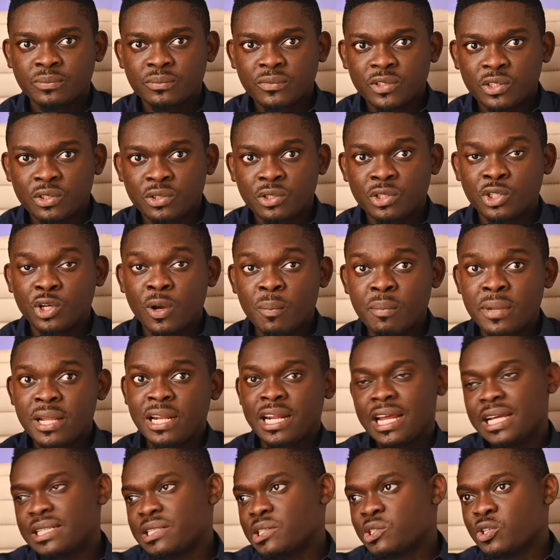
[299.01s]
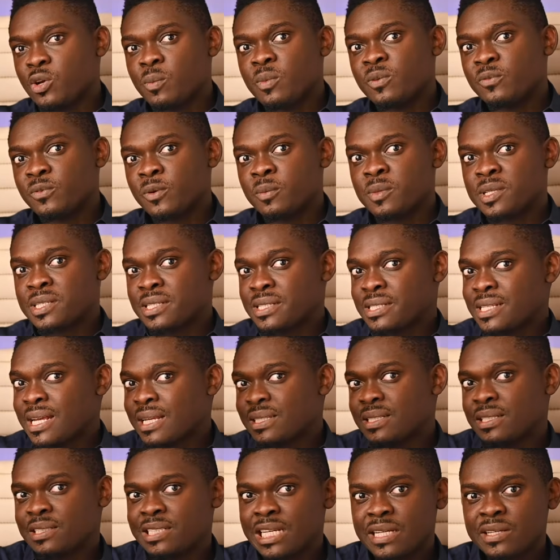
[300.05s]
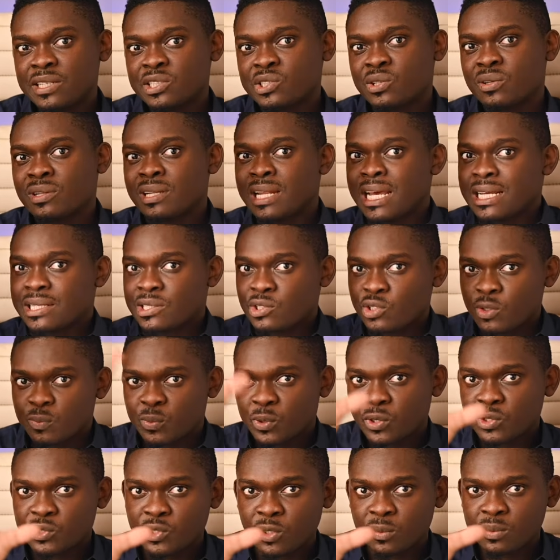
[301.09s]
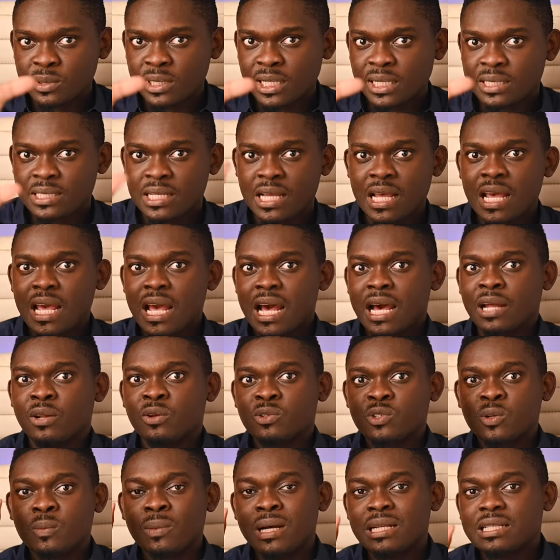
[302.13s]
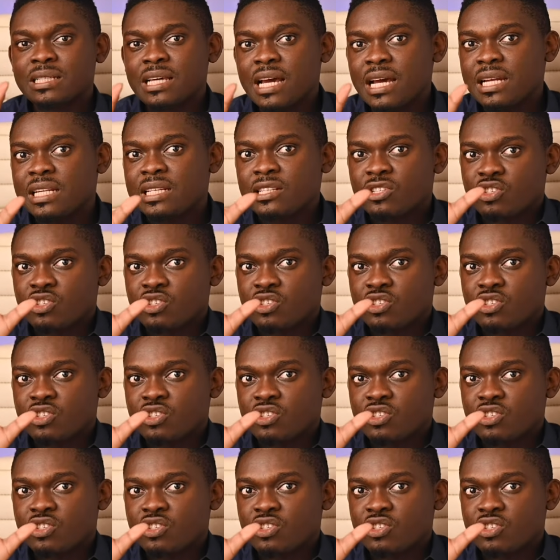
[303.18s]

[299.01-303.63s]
You know, your main light is coming from a certain direction, lighting up your subject, and automatically it